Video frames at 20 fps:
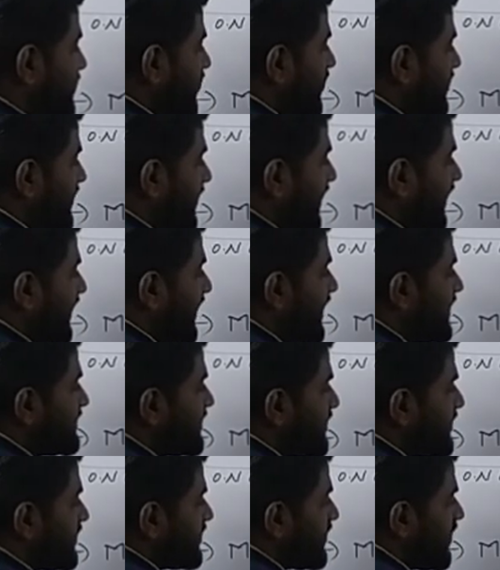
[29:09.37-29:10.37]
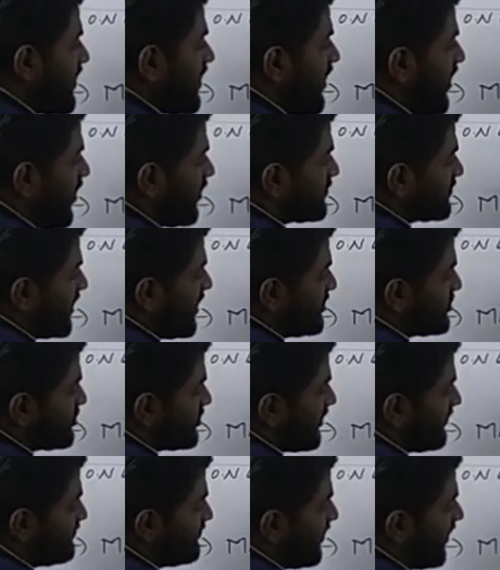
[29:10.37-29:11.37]
is called decrease in
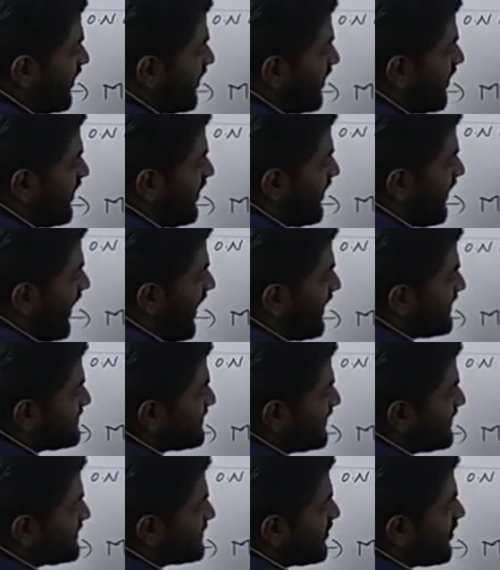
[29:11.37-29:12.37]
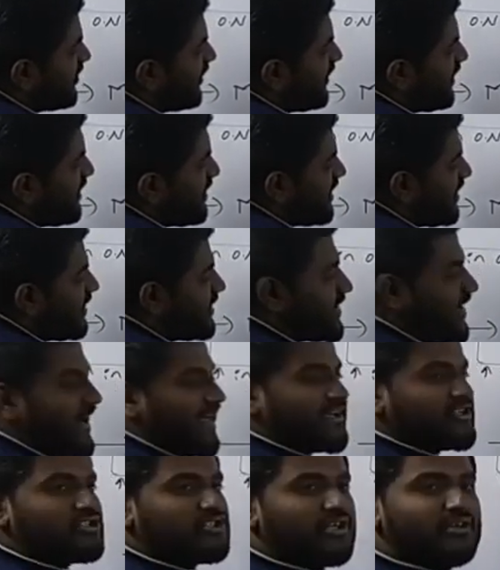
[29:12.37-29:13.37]
oxidation number. Hence it is called a
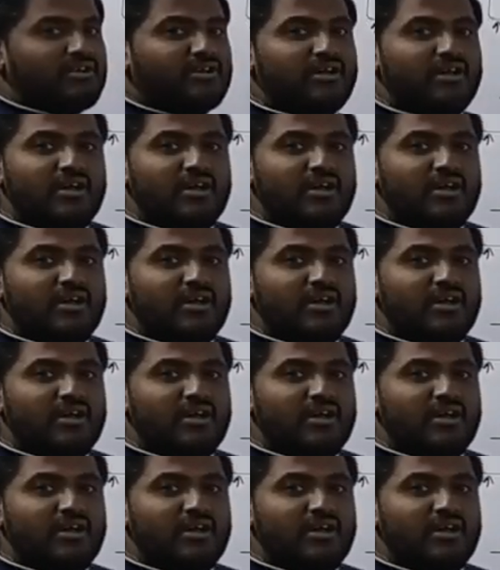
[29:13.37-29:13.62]
reduction.